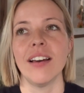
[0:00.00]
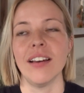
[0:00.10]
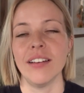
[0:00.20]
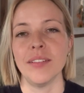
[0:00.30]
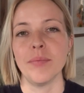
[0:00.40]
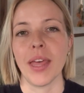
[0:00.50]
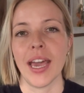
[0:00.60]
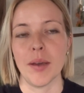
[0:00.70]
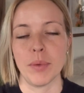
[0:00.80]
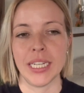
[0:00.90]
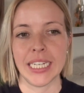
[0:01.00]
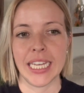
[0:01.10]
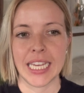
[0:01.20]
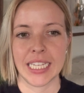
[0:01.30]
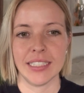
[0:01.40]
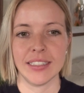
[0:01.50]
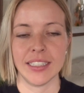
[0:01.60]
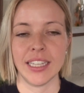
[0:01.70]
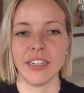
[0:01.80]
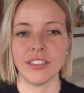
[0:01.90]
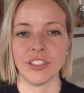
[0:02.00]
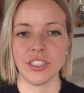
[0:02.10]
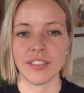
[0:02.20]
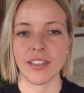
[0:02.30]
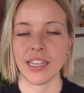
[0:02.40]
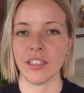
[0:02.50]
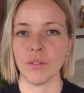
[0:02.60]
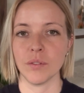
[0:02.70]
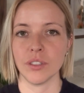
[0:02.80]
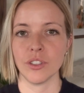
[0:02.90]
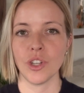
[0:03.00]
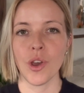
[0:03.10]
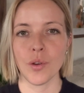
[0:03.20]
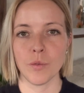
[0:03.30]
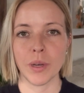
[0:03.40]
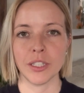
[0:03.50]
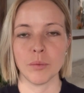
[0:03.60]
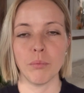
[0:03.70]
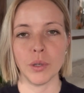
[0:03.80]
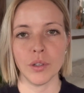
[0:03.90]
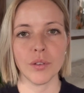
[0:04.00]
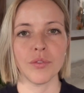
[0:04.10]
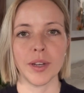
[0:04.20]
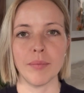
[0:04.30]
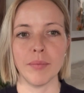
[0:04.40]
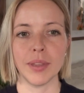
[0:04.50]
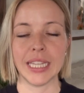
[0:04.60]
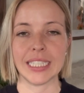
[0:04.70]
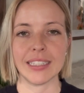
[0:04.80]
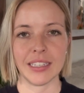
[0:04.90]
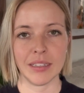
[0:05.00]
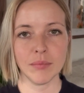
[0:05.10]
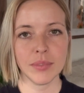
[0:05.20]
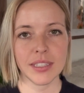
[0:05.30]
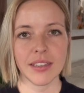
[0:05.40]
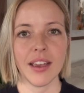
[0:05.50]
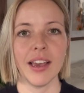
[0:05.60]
happening is that there's just like too much bulk from the seams,